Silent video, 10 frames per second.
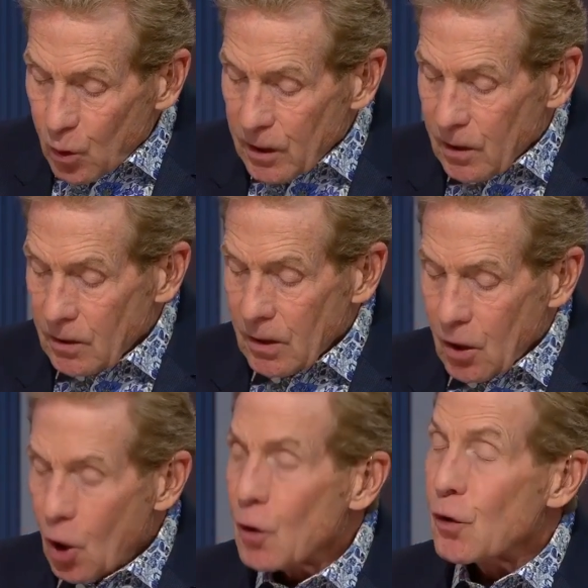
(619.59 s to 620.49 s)
well
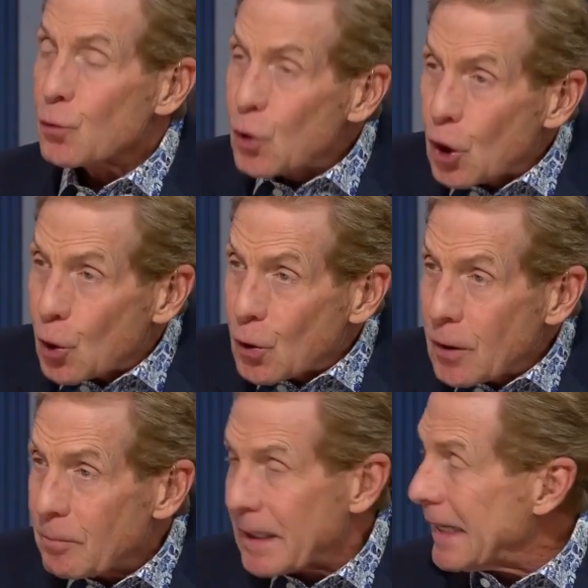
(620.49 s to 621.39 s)
on the
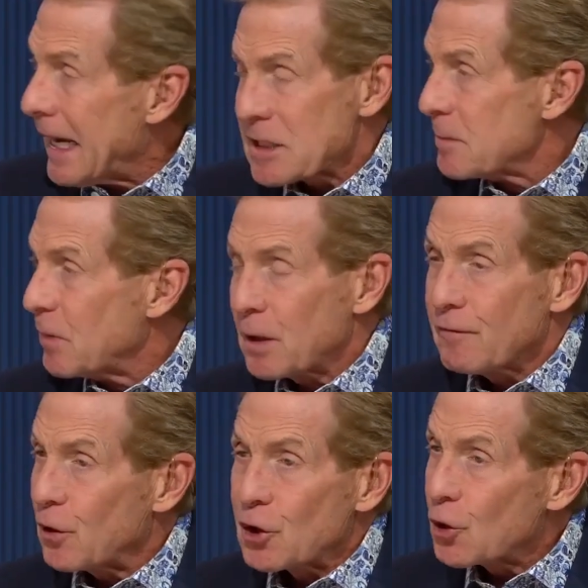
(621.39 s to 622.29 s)
road, but it hasn't been a
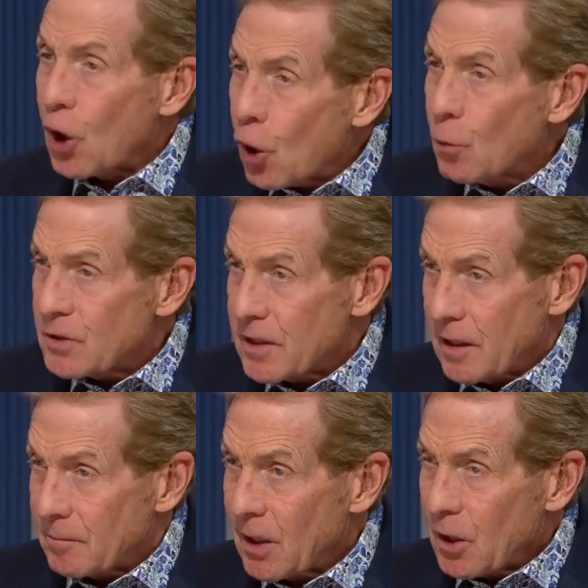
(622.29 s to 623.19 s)
very good home
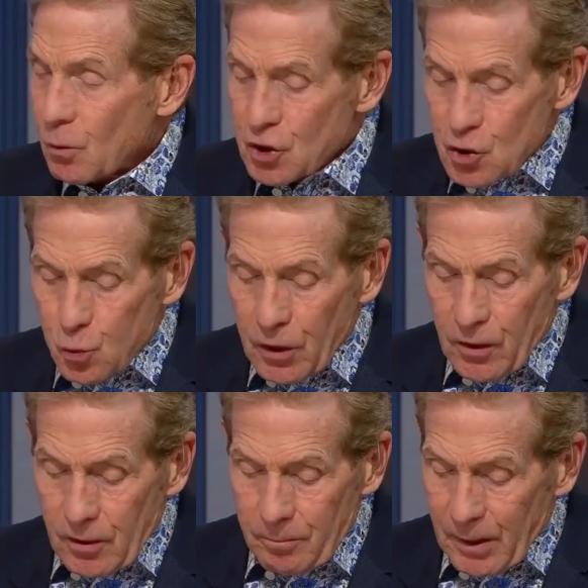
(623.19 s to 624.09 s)
team, which is right. weird.